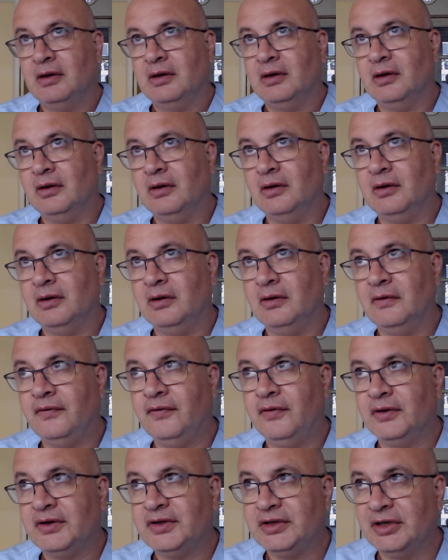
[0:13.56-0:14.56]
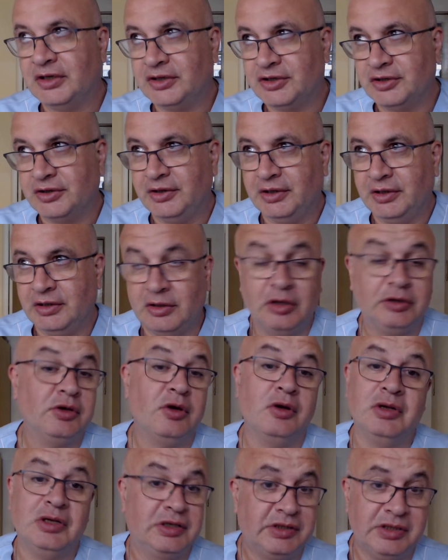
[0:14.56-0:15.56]
uh, for surgery. Not
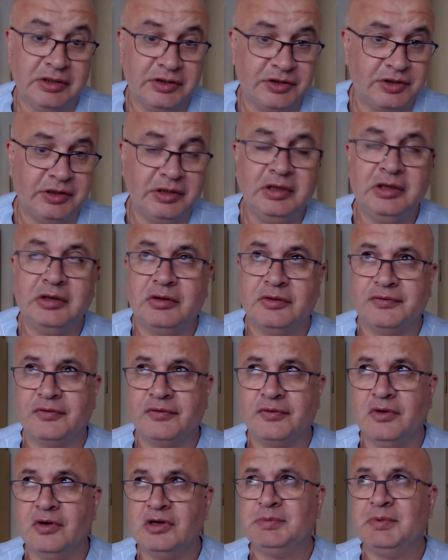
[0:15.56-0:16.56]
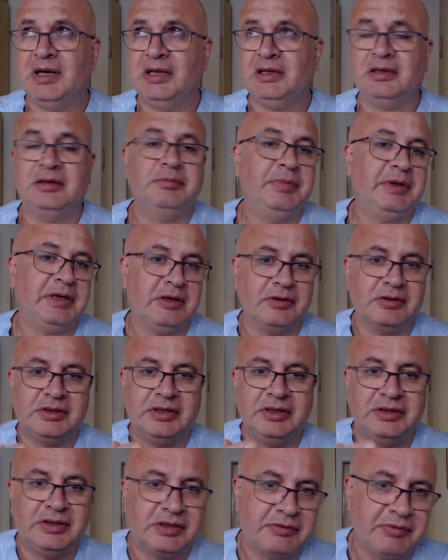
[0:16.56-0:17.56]
only surgery, of course, but because
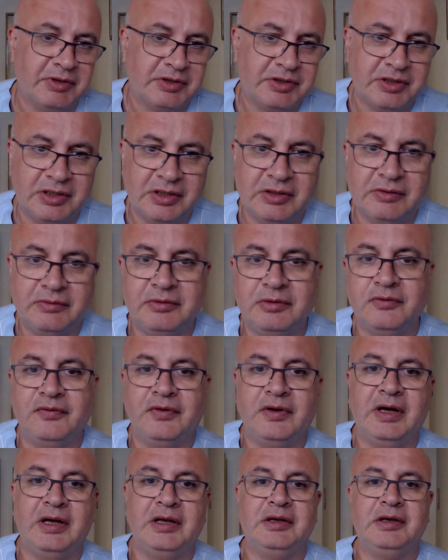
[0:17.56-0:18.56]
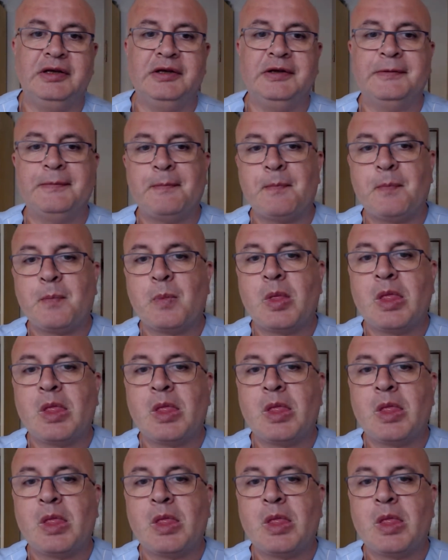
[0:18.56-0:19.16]
this is question you find in